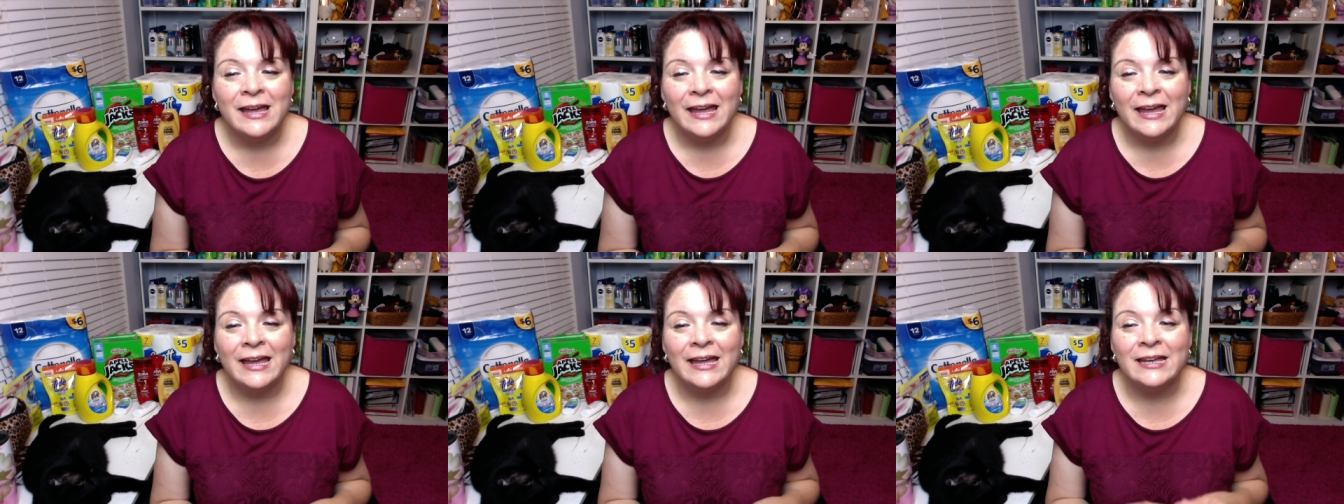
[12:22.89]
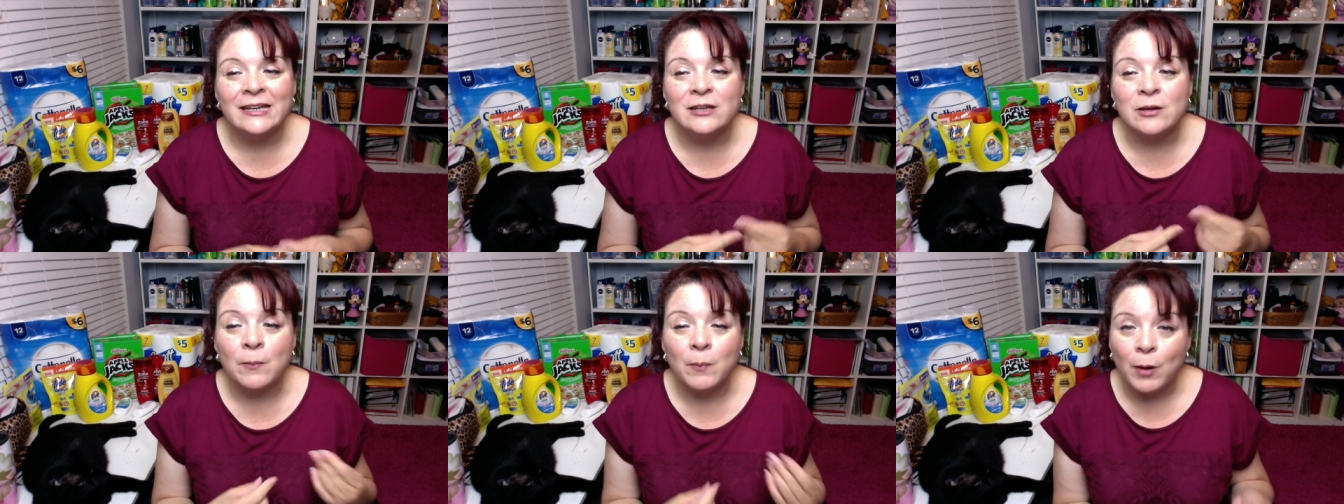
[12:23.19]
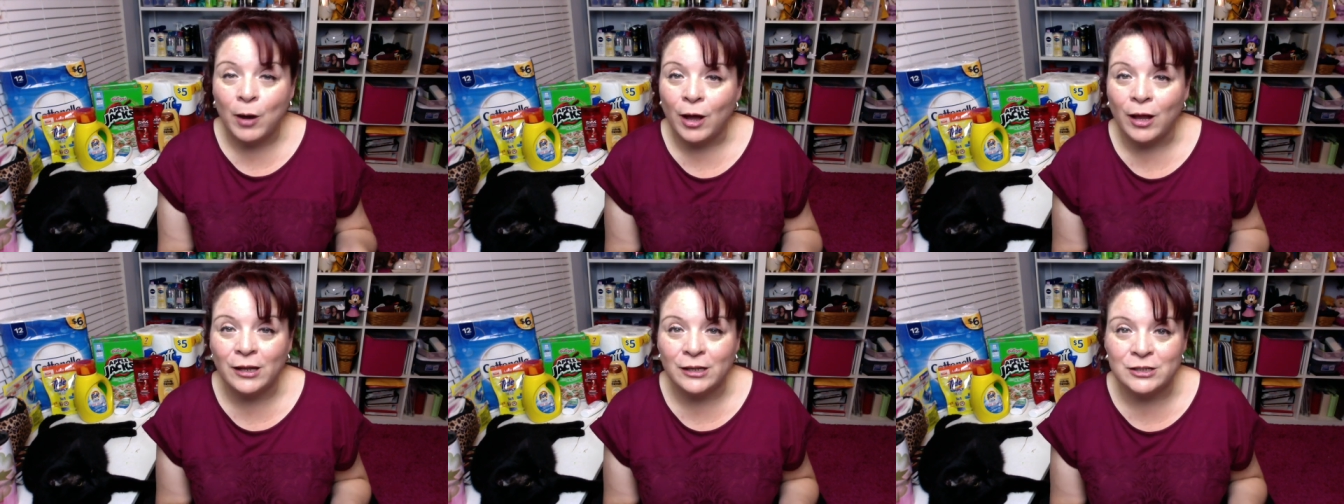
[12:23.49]
and
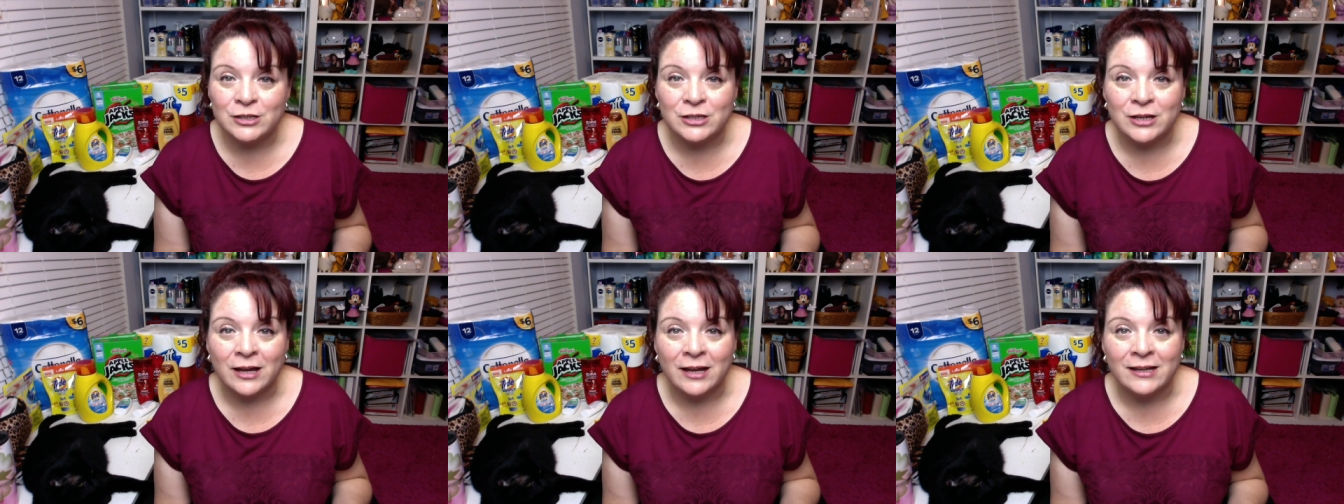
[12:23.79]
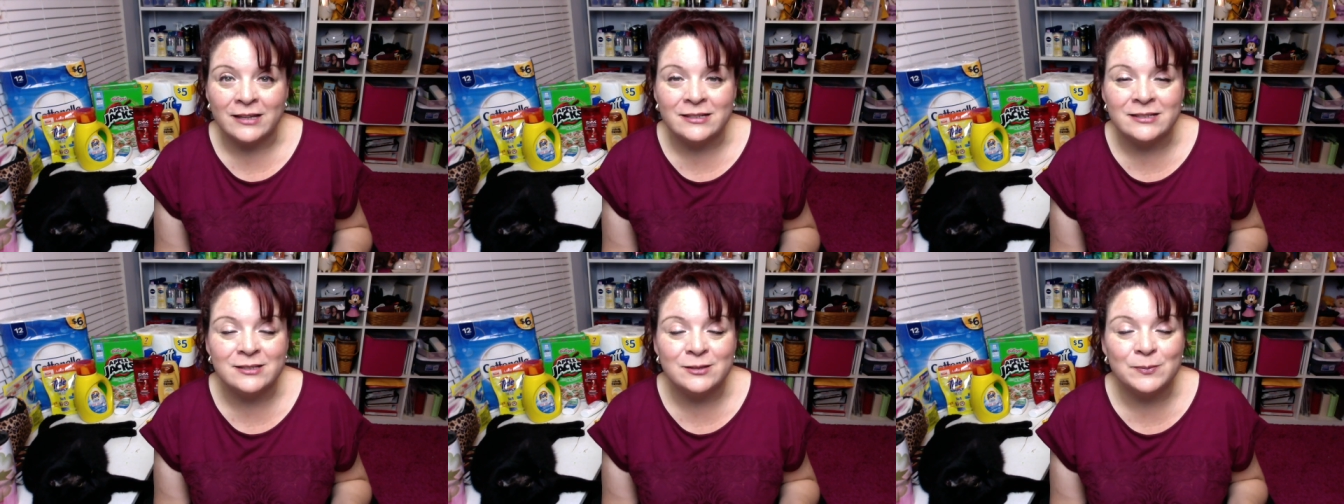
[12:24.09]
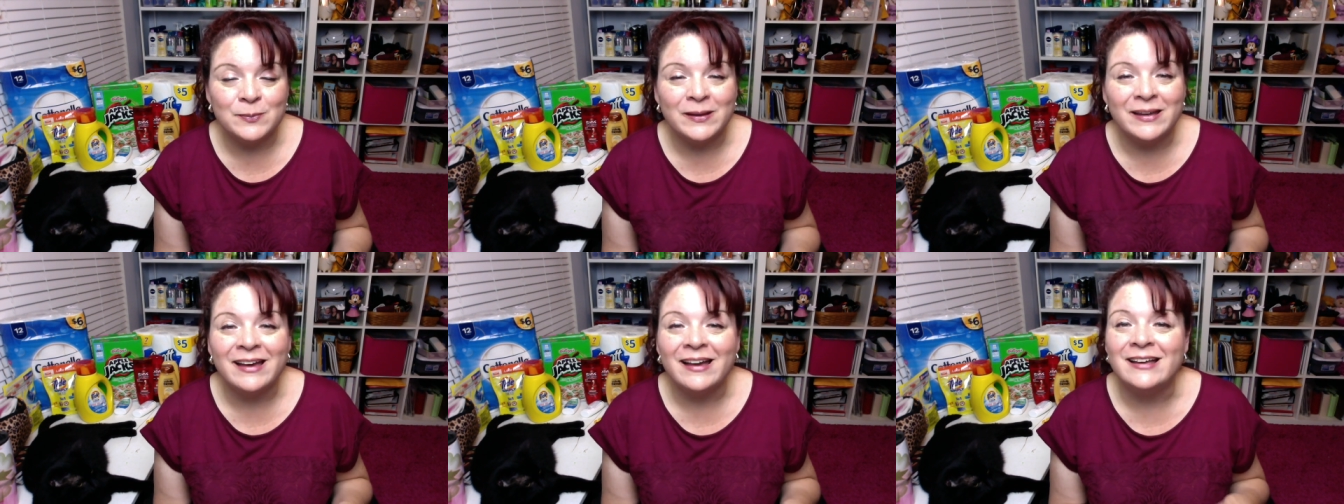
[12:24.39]

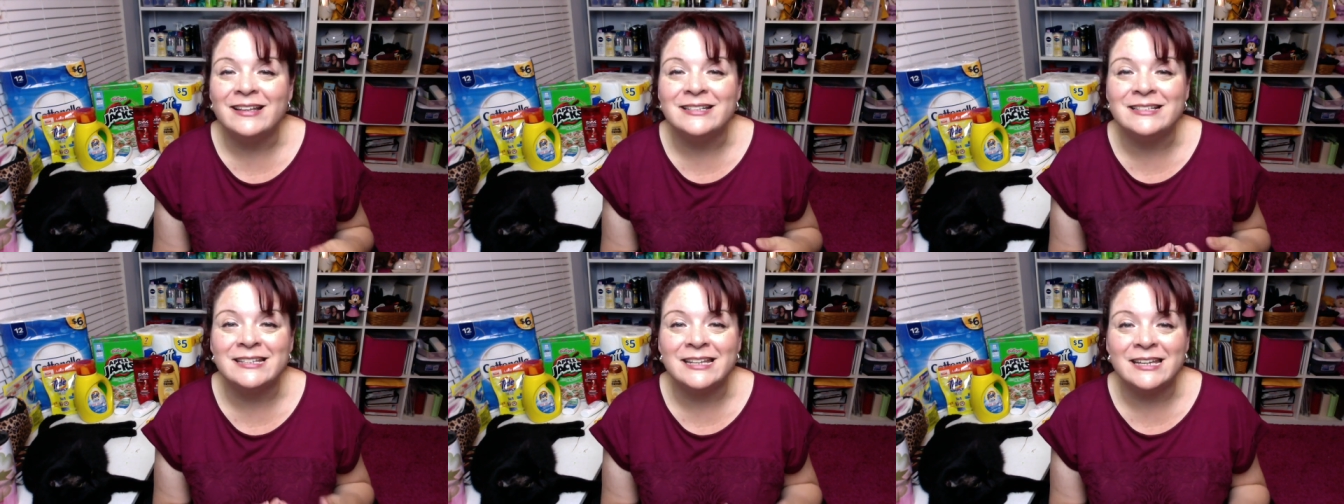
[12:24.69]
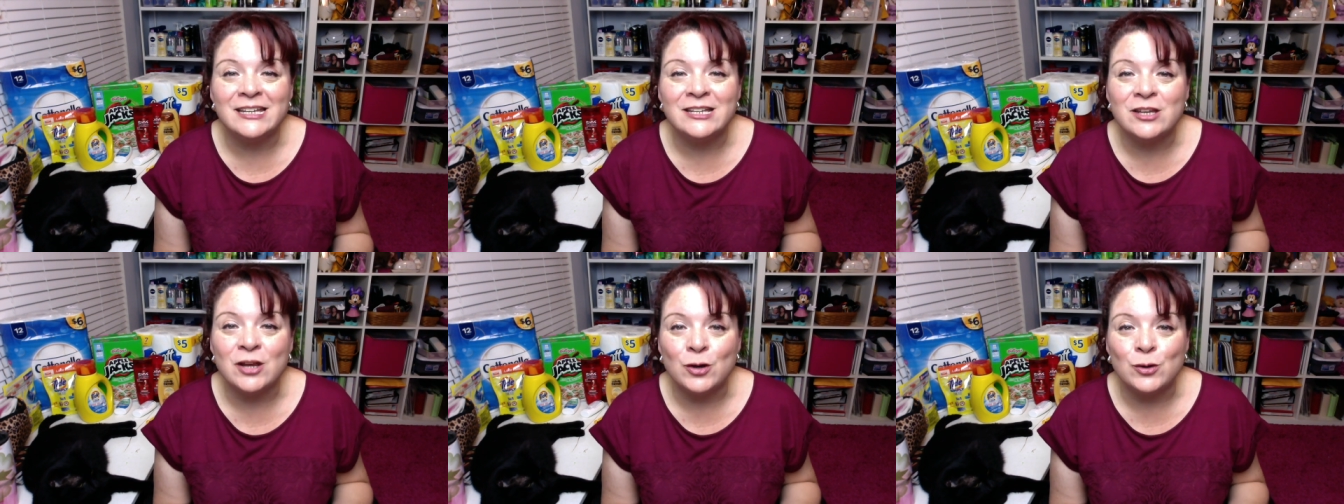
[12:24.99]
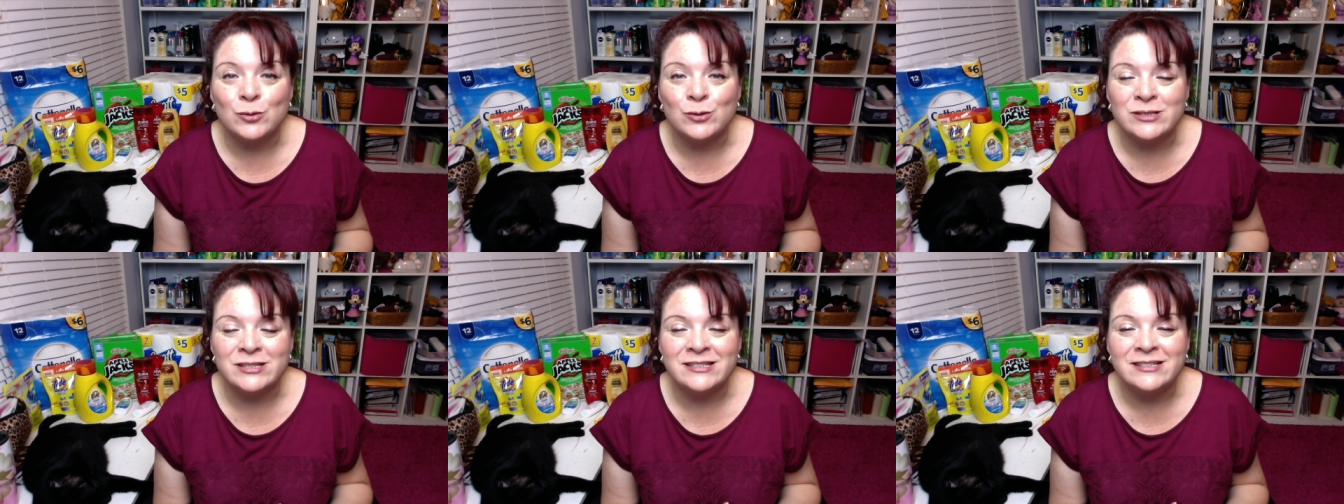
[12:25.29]
apologized because he
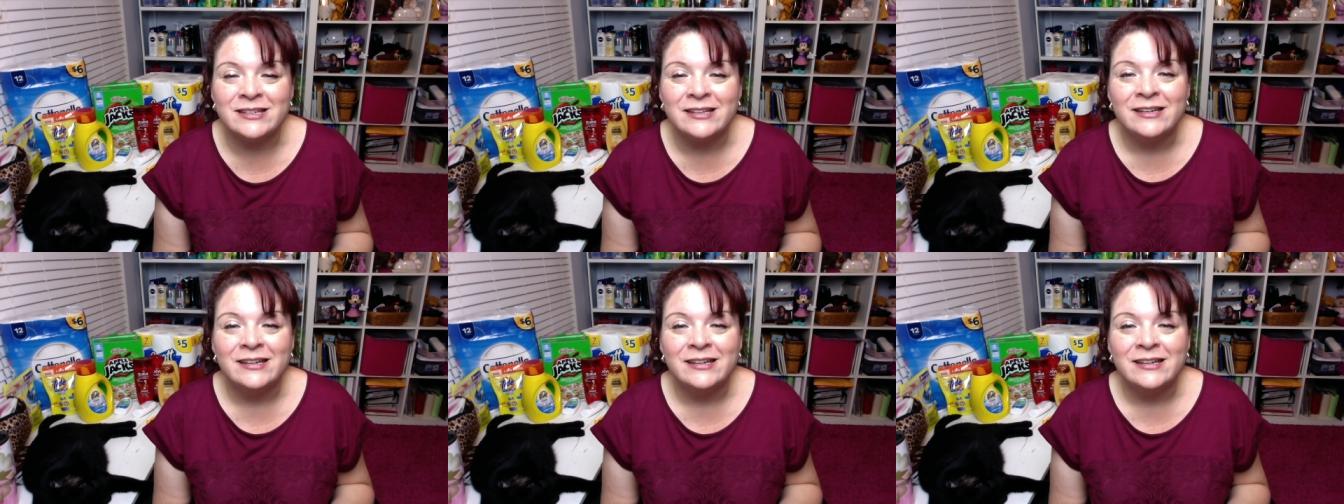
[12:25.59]
knows